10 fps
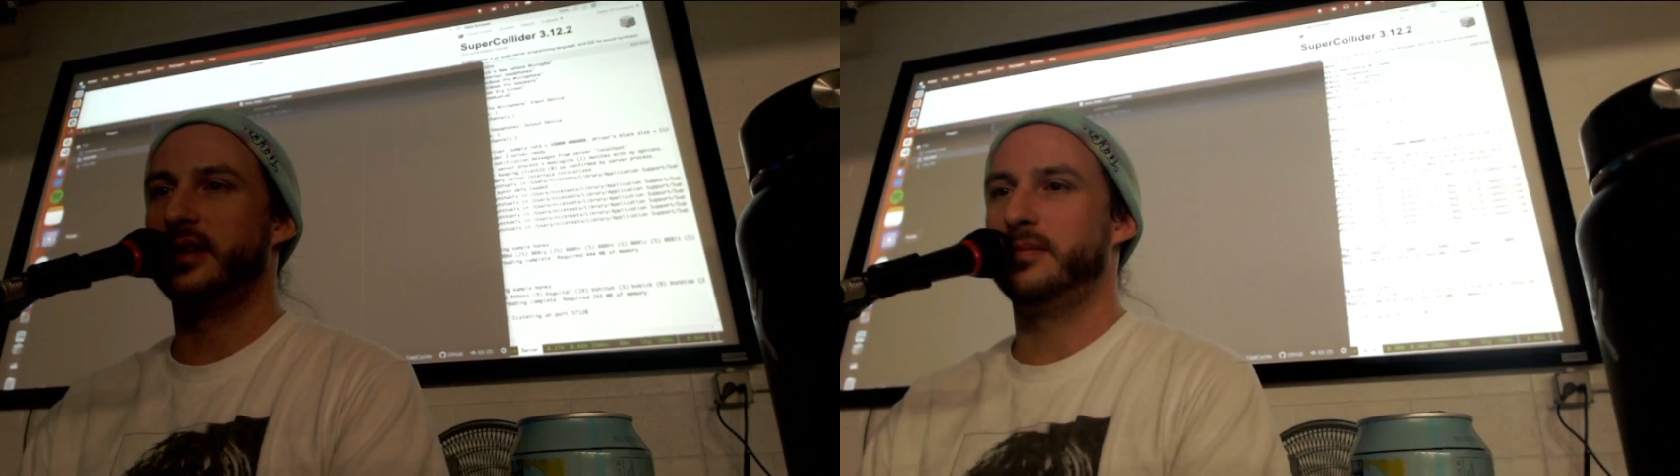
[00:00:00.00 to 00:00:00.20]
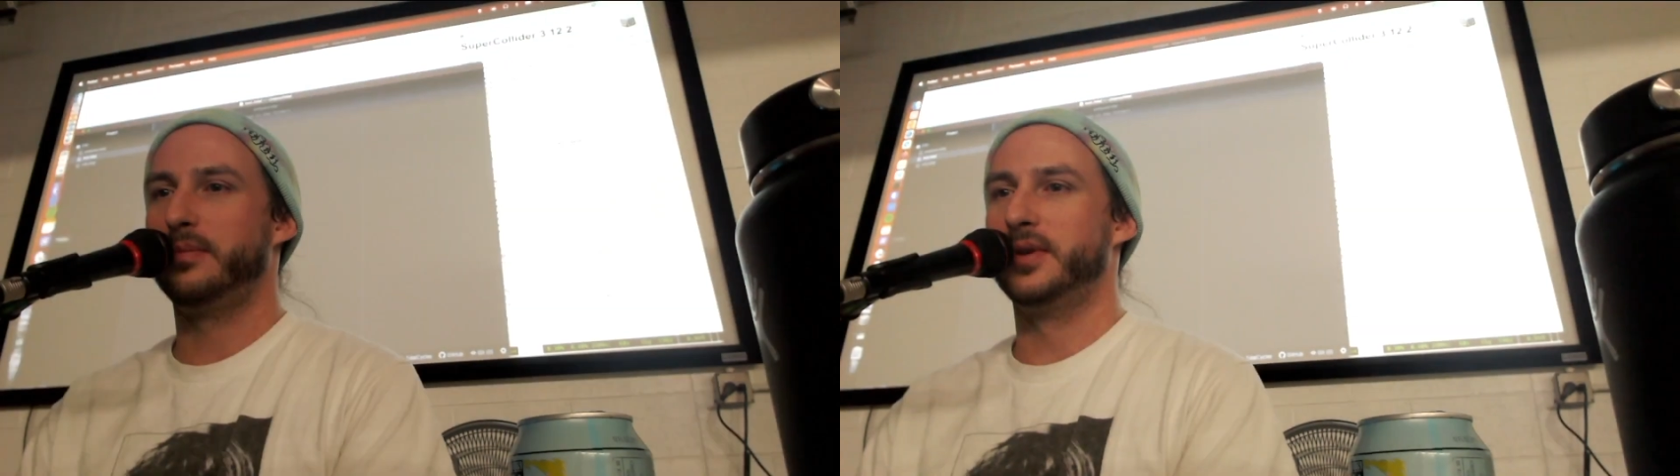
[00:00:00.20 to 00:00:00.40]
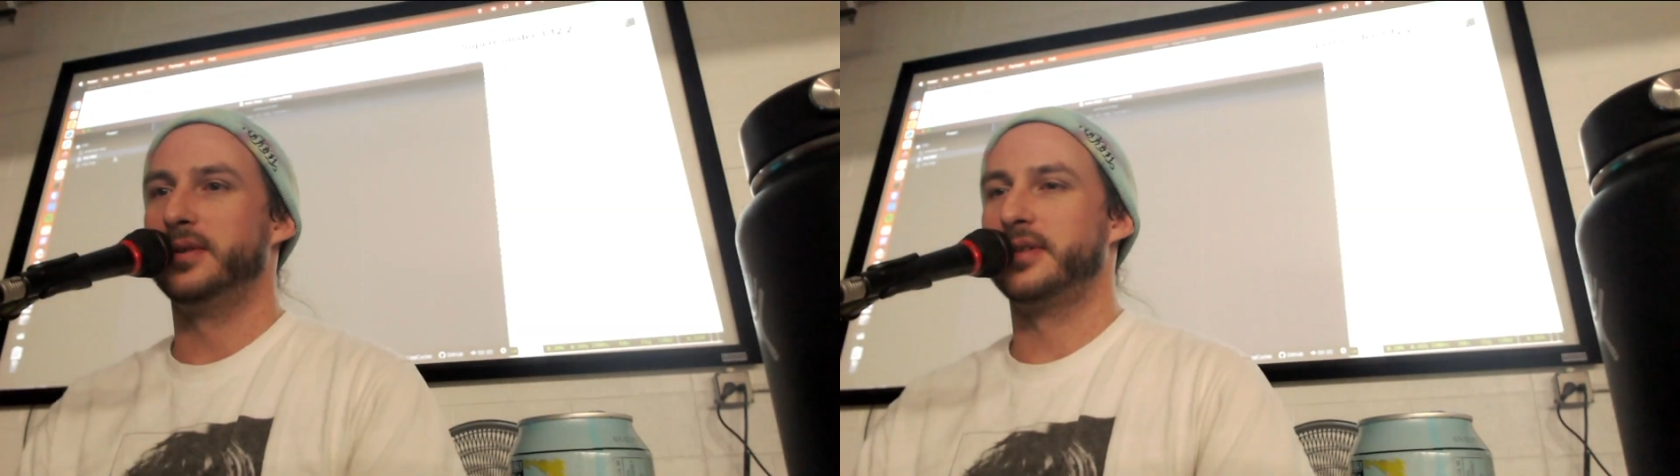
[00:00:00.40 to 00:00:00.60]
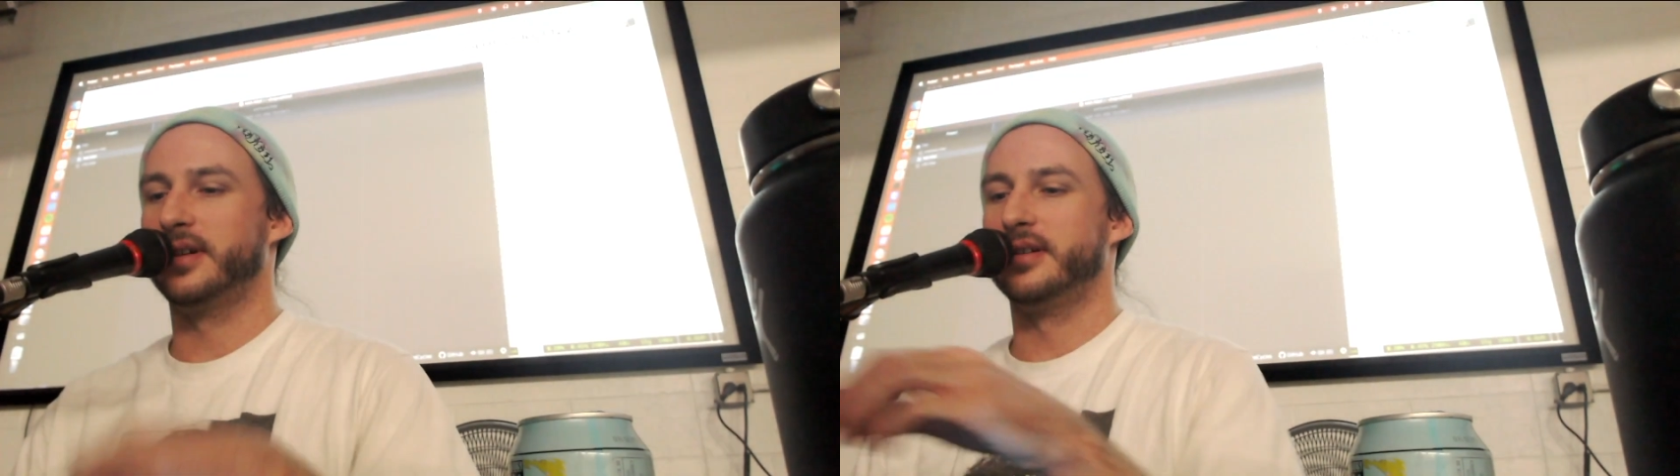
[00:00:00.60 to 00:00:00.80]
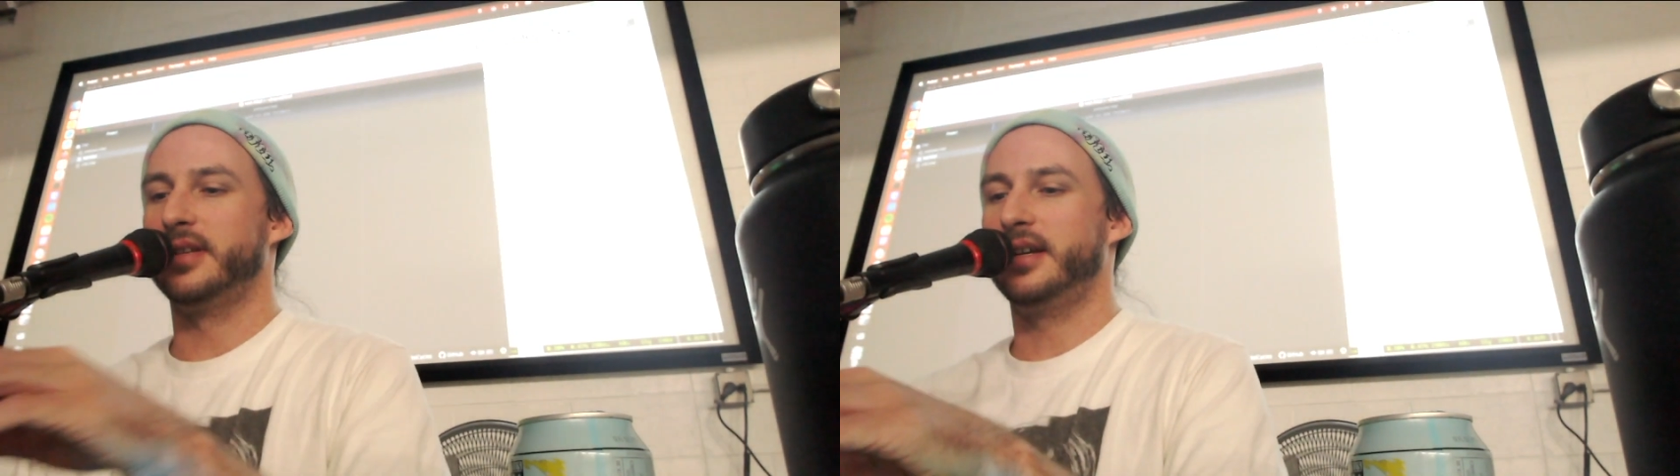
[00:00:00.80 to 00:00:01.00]
up,
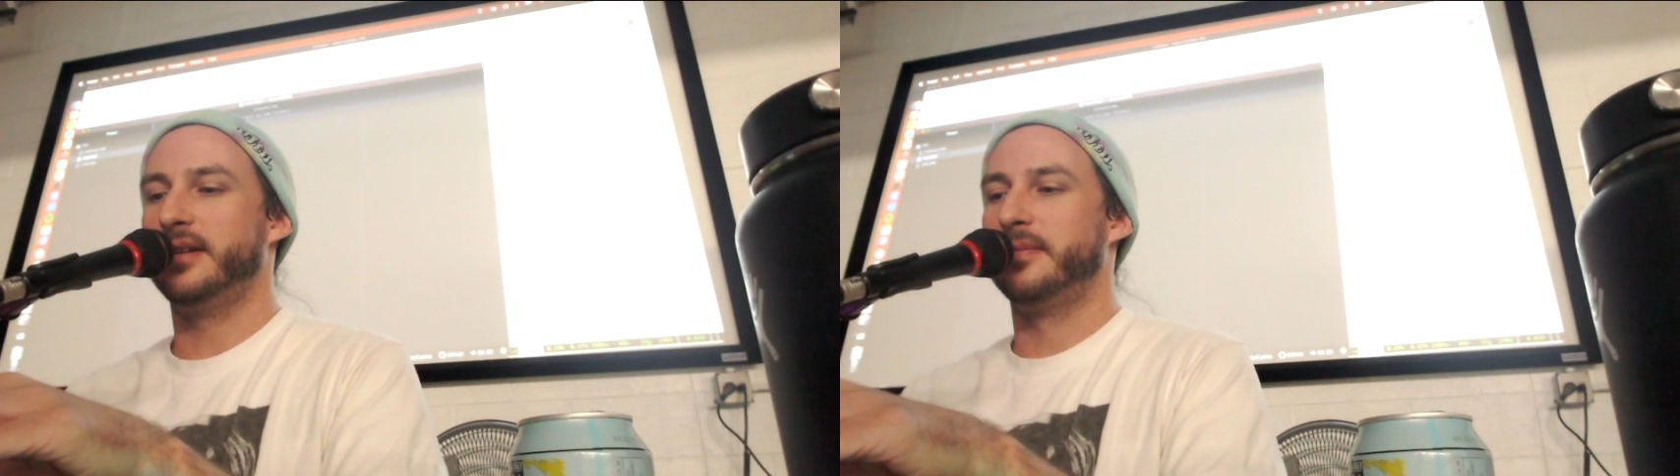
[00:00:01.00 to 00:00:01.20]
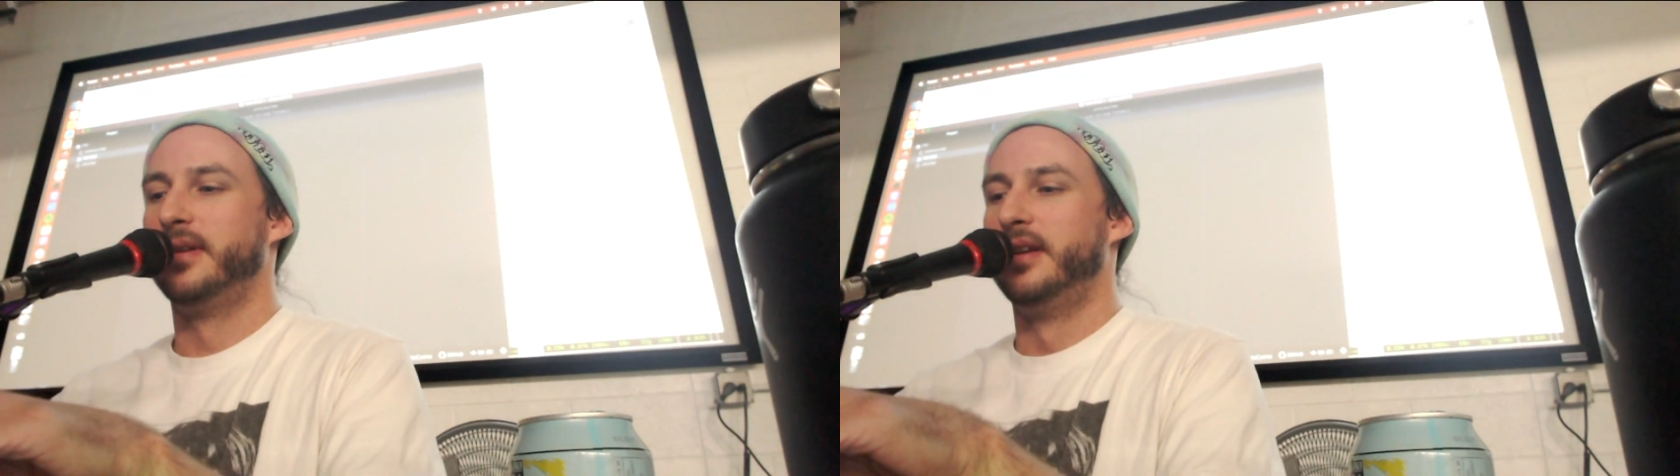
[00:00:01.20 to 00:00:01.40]
Pulsar is up.